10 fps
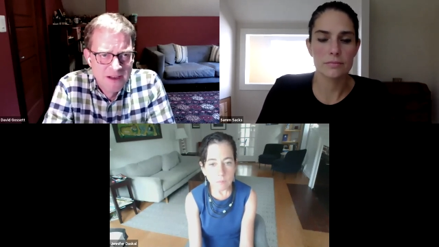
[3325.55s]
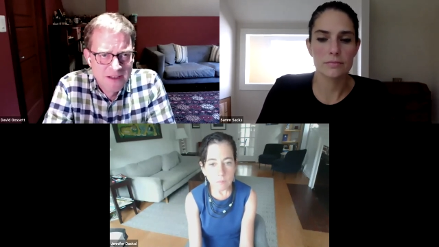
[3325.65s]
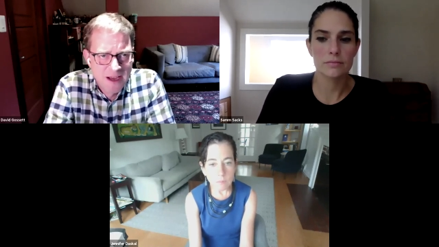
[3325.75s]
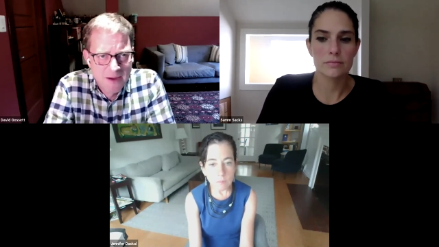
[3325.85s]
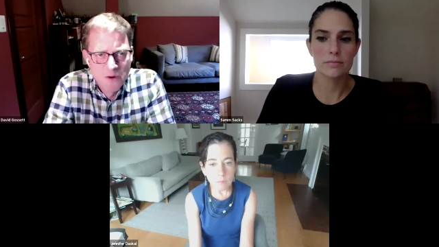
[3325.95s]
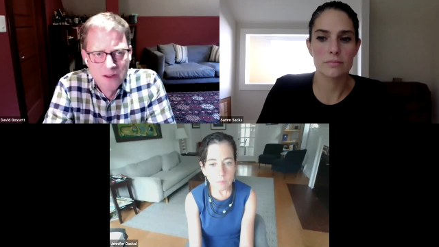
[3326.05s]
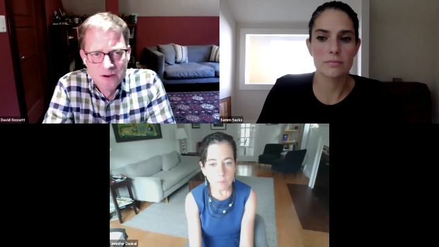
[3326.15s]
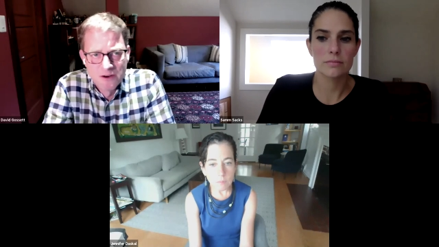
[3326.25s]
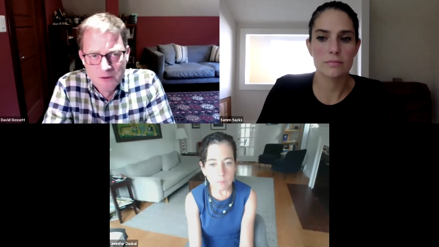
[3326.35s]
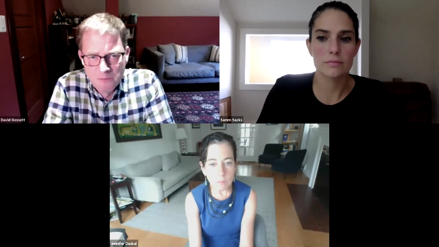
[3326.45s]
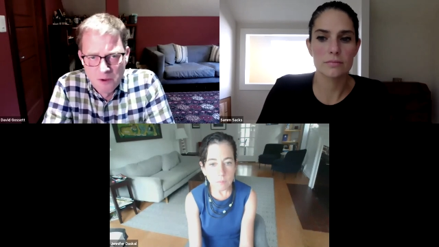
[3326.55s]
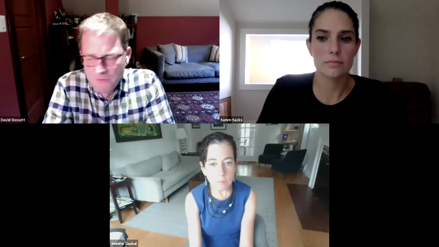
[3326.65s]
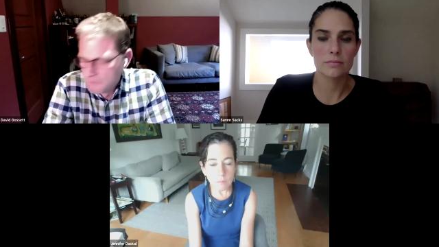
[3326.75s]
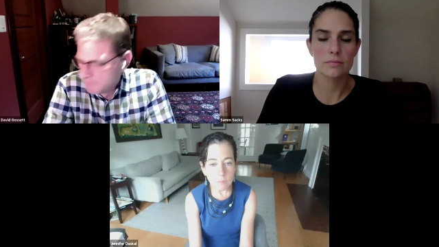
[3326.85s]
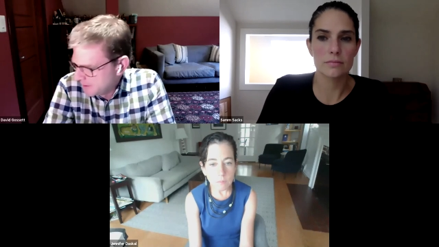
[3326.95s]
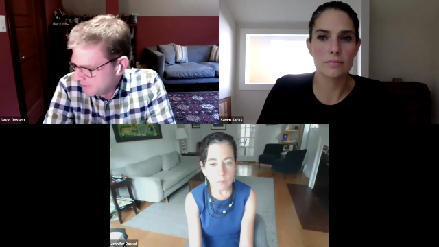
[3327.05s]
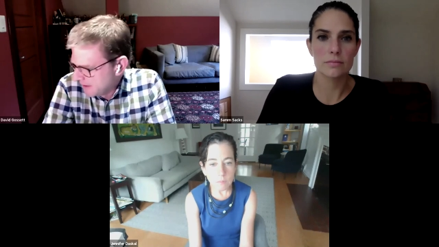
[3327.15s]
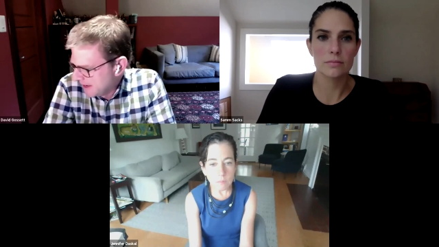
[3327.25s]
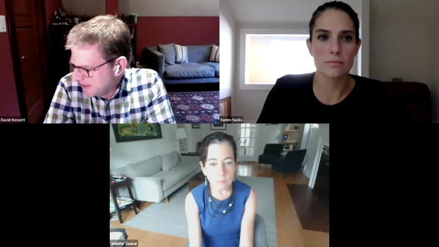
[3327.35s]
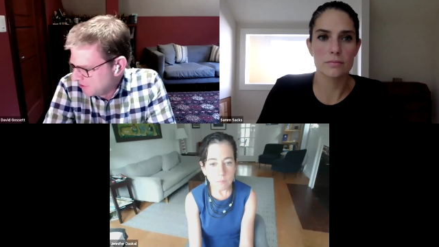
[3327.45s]
Speaker 1: Tom Wheeler, Phil Verveer,
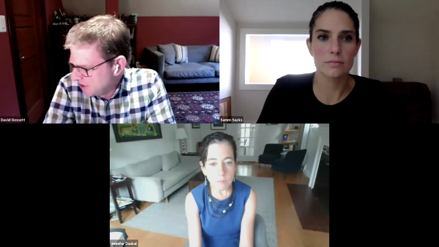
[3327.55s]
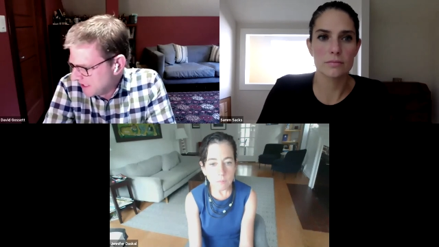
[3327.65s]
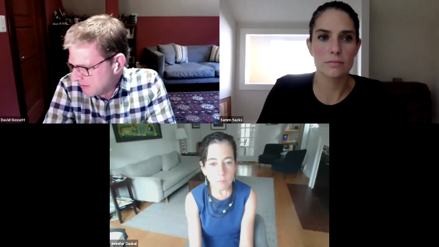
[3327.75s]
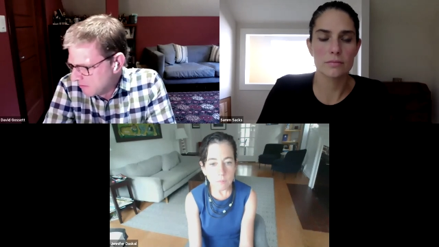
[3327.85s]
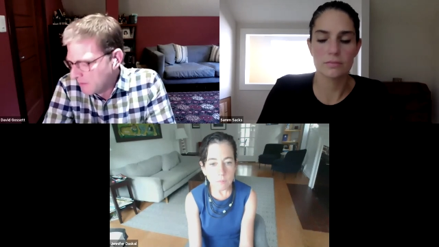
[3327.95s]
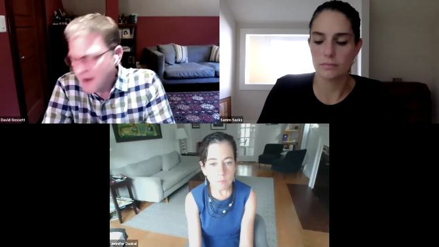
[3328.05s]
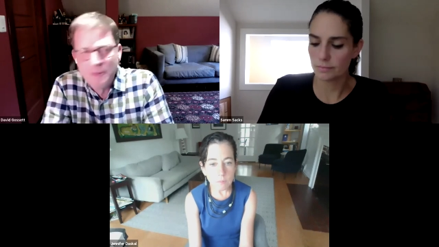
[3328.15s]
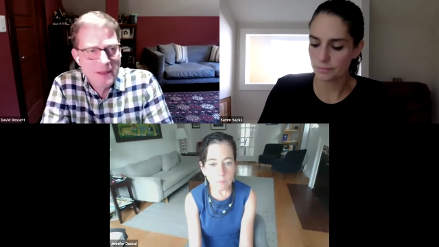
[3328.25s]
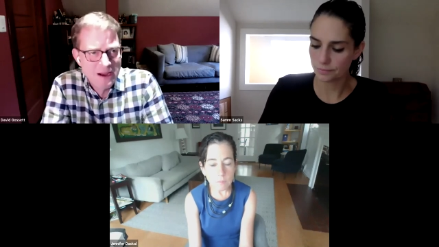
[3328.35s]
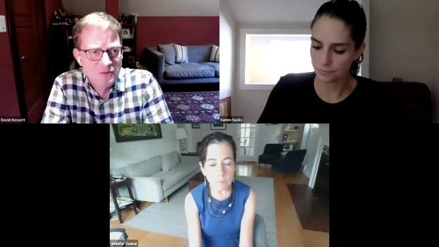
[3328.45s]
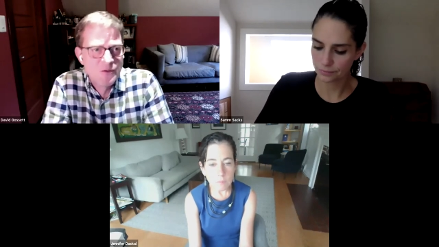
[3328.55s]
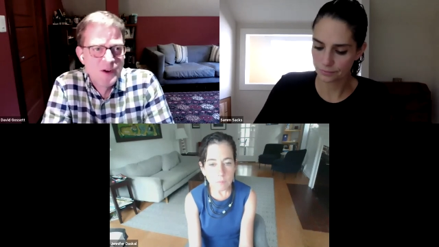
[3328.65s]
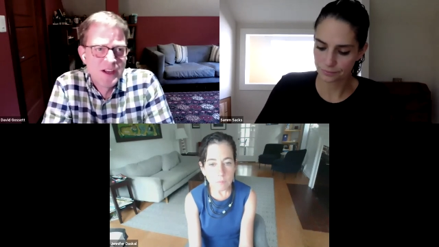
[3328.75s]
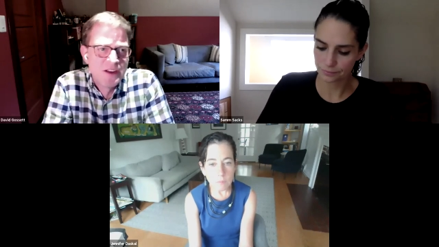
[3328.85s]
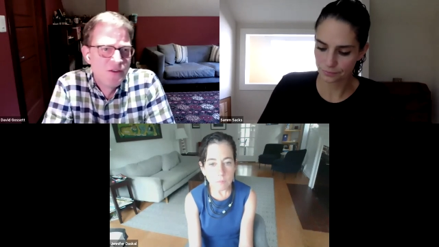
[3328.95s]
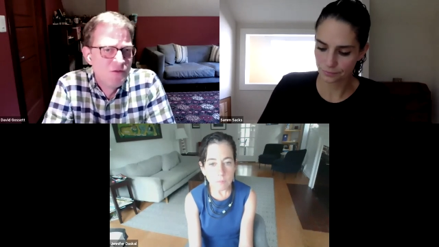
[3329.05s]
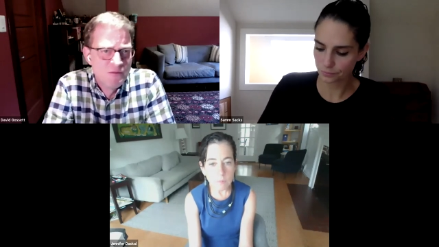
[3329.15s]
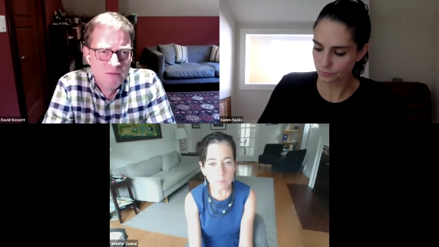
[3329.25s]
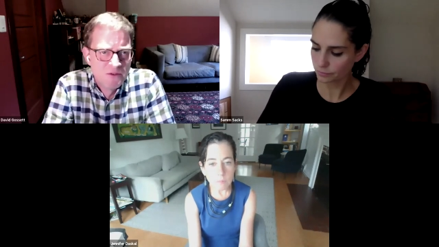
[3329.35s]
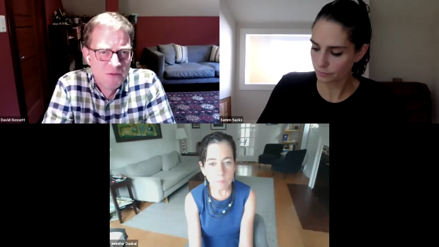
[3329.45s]
and Gene Kimmelman about creating a new
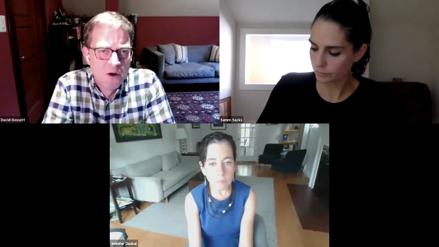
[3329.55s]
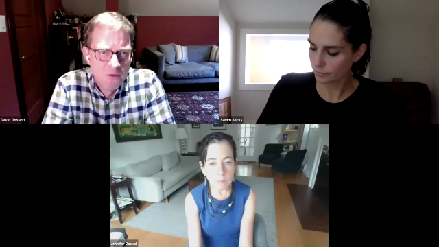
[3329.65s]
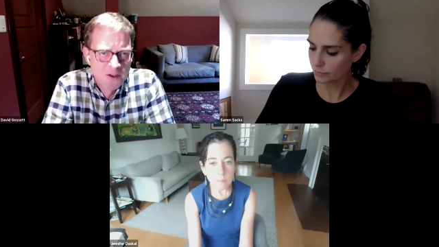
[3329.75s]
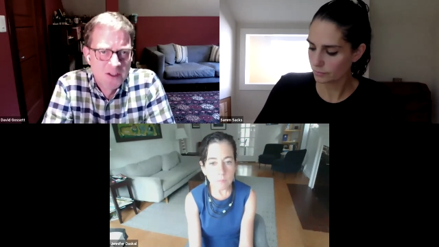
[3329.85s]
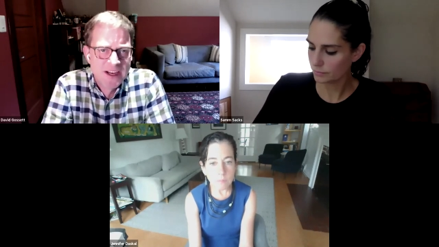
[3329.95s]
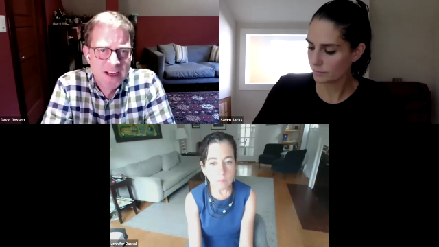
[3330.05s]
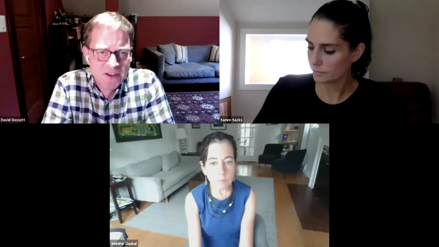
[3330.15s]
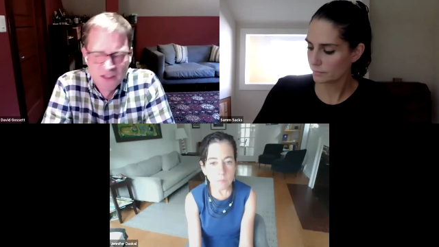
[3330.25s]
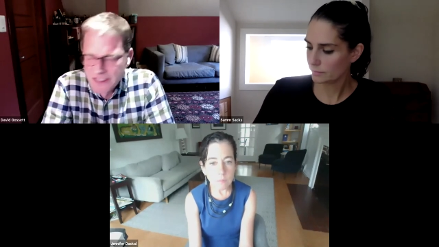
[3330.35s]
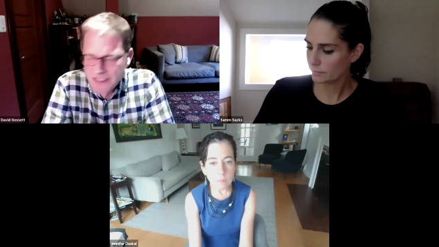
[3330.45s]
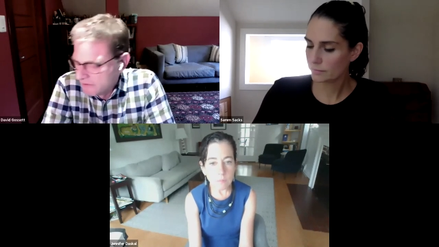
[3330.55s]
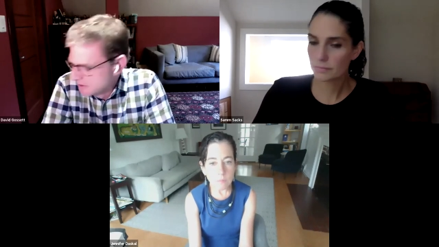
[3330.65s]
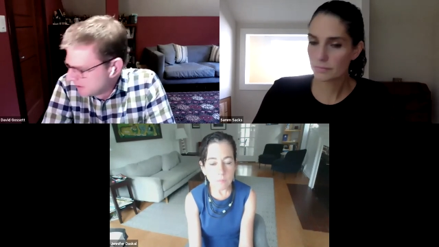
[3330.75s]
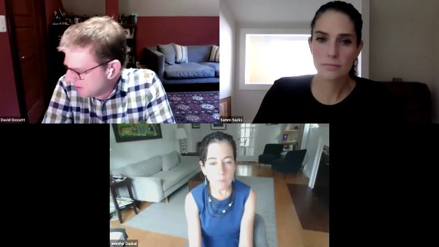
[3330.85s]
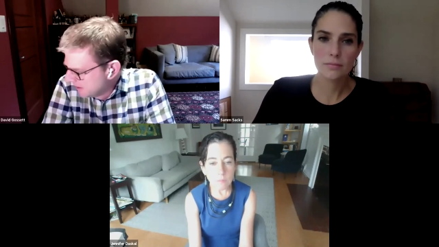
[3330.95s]
sort of oversight agency that was